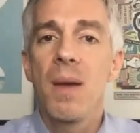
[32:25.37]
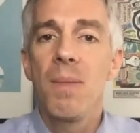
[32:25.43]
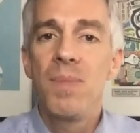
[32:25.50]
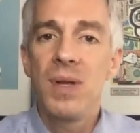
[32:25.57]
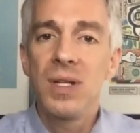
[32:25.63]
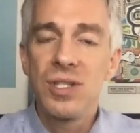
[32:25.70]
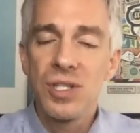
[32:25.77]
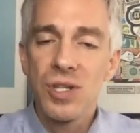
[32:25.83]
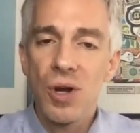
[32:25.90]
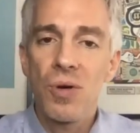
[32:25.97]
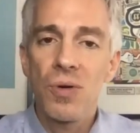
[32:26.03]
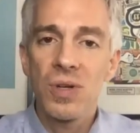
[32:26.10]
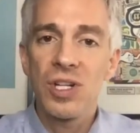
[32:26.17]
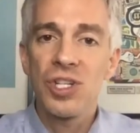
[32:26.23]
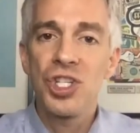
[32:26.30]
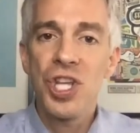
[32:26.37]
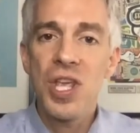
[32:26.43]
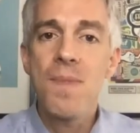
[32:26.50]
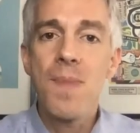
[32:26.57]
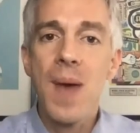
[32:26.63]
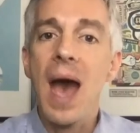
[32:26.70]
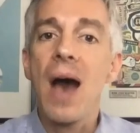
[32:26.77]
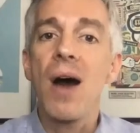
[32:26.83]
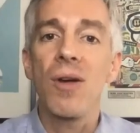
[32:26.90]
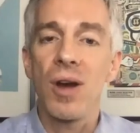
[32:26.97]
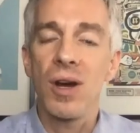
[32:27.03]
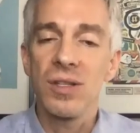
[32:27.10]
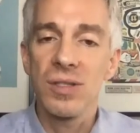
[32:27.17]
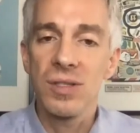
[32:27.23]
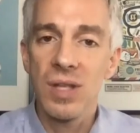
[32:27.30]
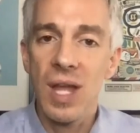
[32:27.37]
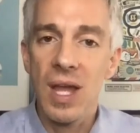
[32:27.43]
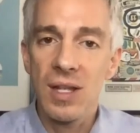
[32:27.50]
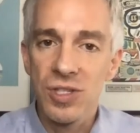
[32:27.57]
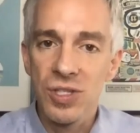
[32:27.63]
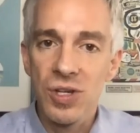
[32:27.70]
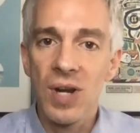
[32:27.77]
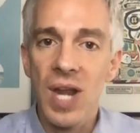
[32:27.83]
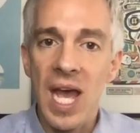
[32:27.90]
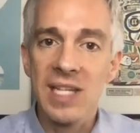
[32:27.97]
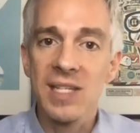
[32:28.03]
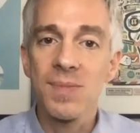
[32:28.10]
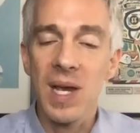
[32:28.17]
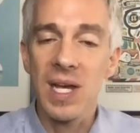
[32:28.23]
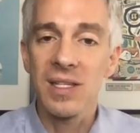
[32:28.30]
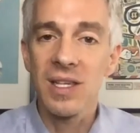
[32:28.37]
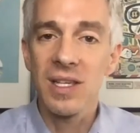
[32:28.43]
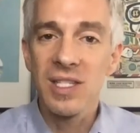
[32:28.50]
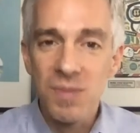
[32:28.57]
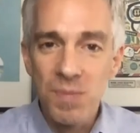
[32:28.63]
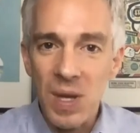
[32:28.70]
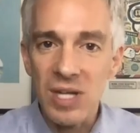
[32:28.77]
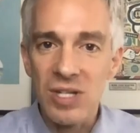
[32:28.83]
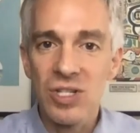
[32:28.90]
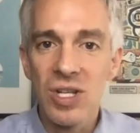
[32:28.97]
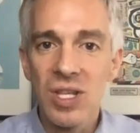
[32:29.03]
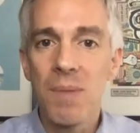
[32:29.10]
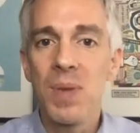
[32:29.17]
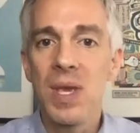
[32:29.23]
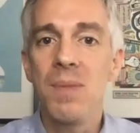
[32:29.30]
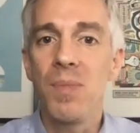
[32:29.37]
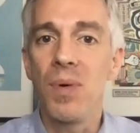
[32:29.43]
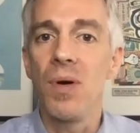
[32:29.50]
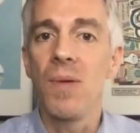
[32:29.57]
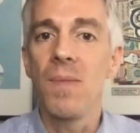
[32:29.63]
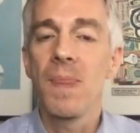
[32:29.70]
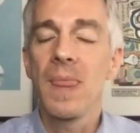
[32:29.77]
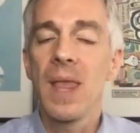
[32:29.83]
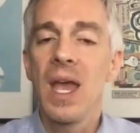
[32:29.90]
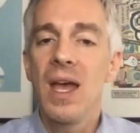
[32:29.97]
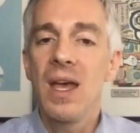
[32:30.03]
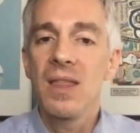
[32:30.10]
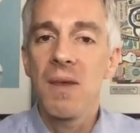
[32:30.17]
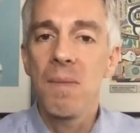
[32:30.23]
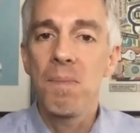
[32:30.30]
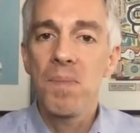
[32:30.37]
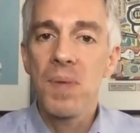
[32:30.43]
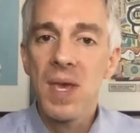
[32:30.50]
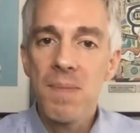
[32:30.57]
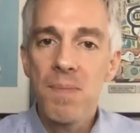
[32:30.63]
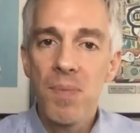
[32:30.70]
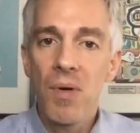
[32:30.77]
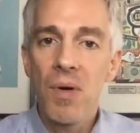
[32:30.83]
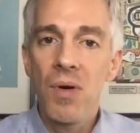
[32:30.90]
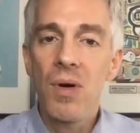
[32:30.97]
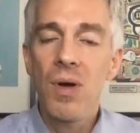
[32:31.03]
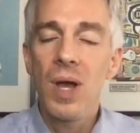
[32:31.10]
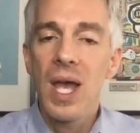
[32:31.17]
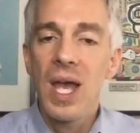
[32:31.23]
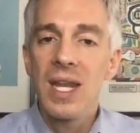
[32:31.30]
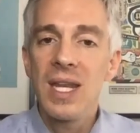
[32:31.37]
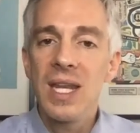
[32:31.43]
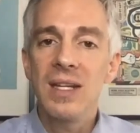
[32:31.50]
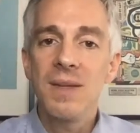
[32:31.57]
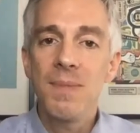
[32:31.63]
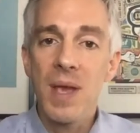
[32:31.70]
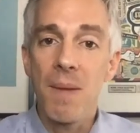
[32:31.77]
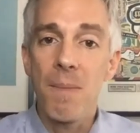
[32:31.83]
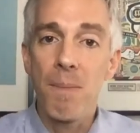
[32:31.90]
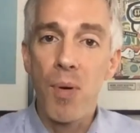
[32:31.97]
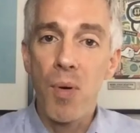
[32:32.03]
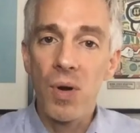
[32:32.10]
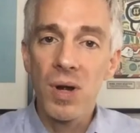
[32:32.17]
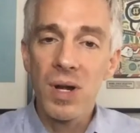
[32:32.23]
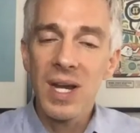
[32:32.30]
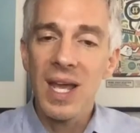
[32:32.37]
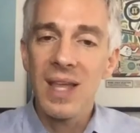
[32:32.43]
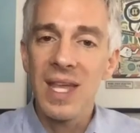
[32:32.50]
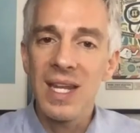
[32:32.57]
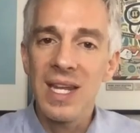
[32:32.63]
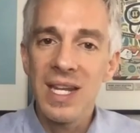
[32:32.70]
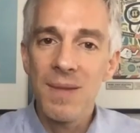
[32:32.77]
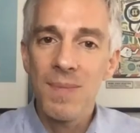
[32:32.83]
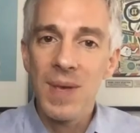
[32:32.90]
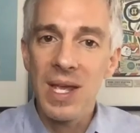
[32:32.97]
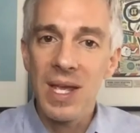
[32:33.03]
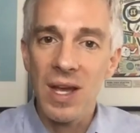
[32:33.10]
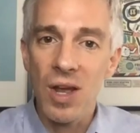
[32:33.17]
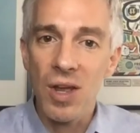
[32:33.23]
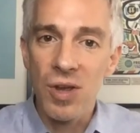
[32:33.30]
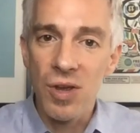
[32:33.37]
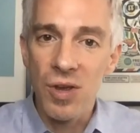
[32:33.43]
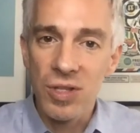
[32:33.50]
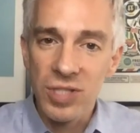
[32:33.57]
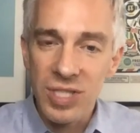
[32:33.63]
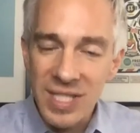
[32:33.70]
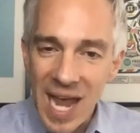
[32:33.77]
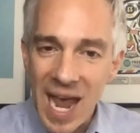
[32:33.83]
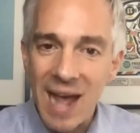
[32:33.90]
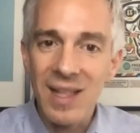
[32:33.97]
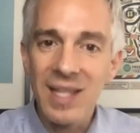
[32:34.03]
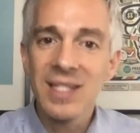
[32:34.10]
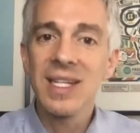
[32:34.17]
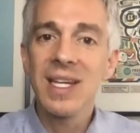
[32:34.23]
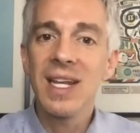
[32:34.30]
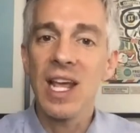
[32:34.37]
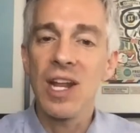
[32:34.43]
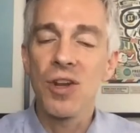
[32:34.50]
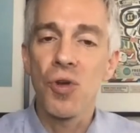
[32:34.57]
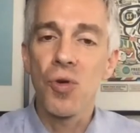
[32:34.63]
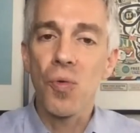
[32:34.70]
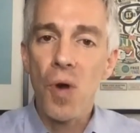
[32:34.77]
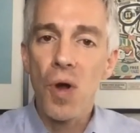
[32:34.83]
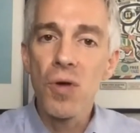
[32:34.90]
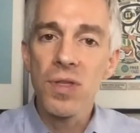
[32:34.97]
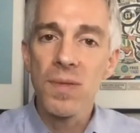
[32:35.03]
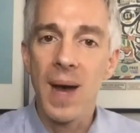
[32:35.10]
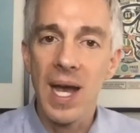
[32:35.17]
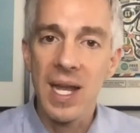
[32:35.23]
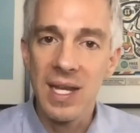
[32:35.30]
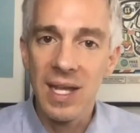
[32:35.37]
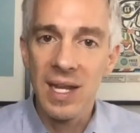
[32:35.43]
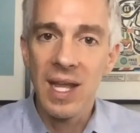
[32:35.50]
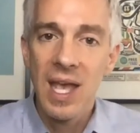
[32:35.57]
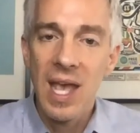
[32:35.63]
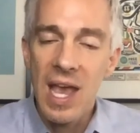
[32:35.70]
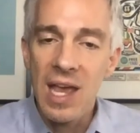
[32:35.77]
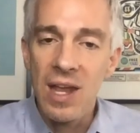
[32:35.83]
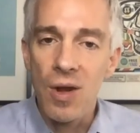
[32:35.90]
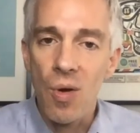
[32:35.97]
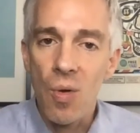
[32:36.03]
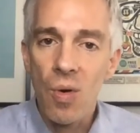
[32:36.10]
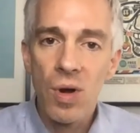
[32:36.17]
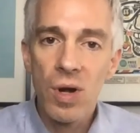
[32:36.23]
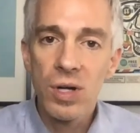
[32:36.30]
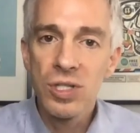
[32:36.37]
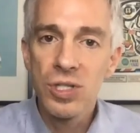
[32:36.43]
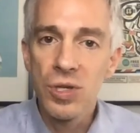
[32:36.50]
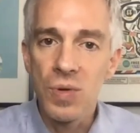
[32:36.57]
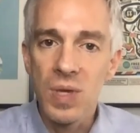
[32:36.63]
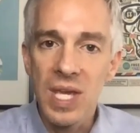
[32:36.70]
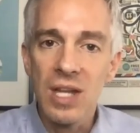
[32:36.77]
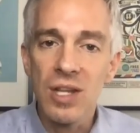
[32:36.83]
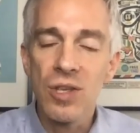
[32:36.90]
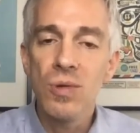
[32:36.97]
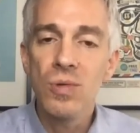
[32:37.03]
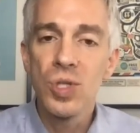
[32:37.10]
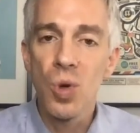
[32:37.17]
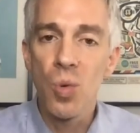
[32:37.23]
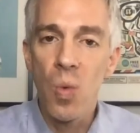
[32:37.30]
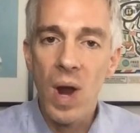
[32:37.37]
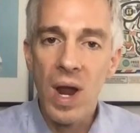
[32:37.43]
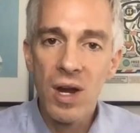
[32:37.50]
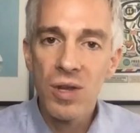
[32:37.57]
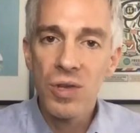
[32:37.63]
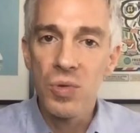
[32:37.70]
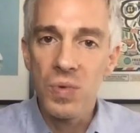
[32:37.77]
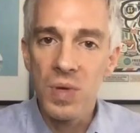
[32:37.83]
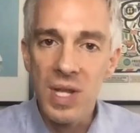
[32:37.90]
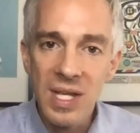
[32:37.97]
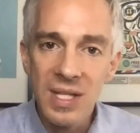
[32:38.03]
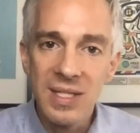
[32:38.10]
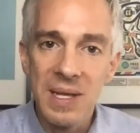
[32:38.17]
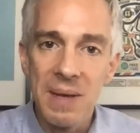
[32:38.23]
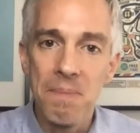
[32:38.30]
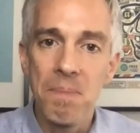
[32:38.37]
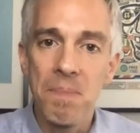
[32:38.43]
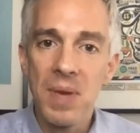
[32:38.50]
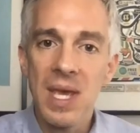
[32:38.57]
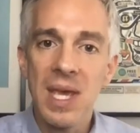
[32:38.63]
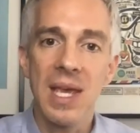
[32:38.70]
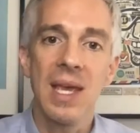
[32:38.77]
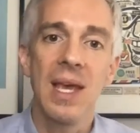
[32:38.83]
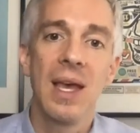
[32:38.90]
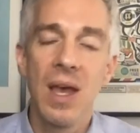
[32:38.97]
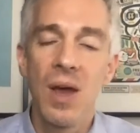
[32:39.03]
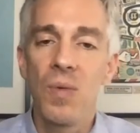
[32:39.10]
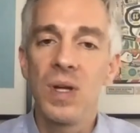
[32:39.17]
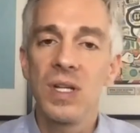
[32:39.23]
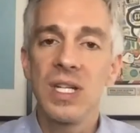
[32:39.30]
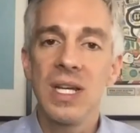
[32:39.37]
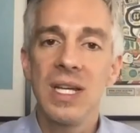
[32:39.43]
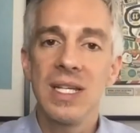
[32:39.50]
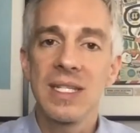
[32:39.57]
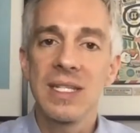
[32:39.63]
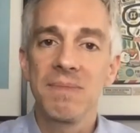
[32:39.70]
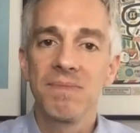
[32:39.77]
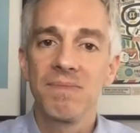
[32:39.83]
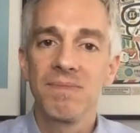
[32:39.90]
but don't cheap out on certain aspects, especially the people. The people need to be important, and they need to be talented and growth minded in order to get you to where you need to be, which is